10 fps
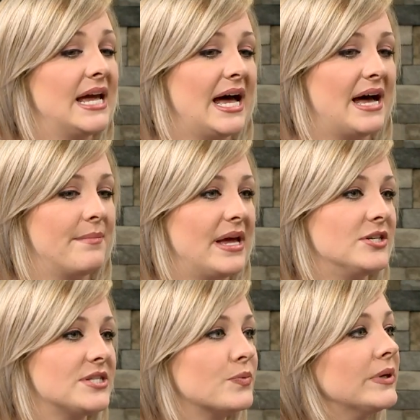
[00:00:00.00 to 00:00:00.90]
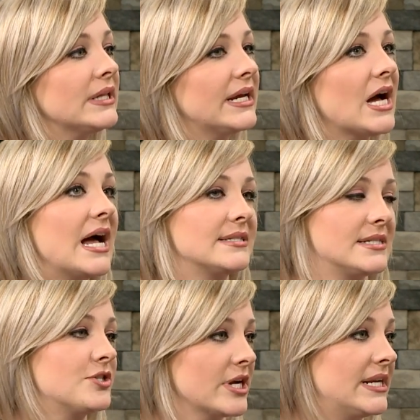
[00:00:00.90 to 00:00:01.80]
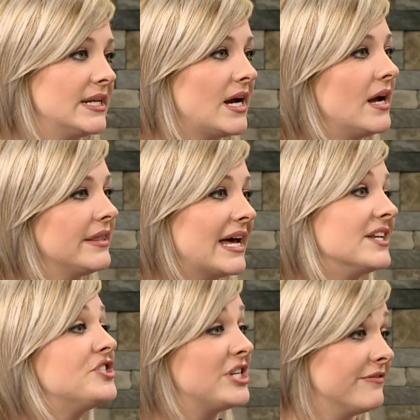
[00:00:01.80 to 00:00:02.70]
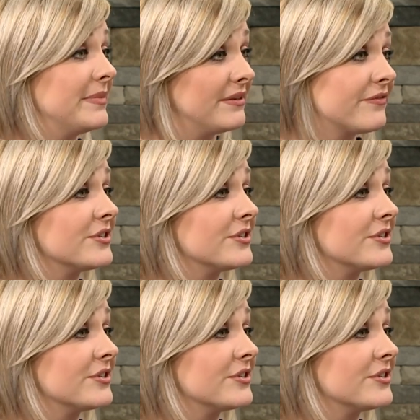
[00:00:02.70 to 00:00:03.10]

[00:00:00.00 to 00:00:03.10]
um, and just really concentrated on that achievement